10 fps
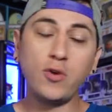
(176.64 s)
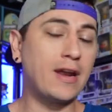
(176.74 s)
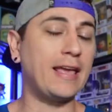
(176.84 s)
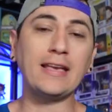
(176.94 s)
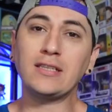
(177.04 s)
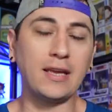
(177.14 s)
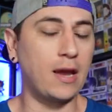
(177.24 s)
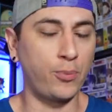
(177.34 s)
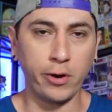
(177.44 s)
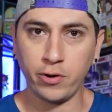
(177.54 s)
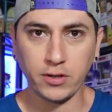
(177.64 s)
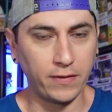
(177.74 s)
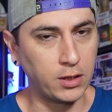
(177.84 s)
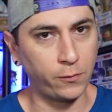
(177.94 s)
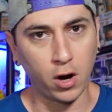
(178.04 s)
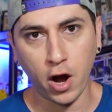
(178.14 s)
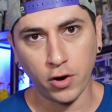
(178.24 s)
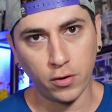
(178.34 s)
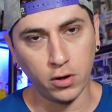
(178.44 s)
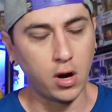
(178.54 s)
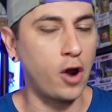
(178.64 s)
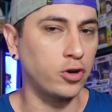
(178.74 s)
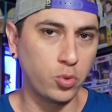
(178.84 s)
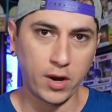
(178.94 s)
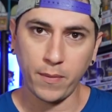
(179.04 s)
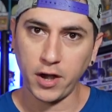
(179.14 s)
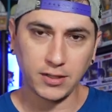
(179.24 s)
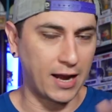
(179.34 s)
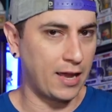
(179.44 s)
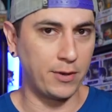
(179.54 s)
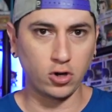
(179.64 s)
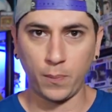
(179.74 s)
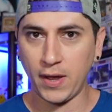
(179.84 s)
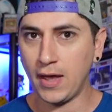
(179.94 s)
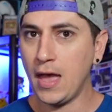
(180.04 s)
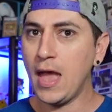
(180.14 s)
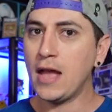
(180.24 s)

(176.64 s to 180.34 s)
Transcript: You can easily get pre-orders of these for 100, 120 bucks at MSRP.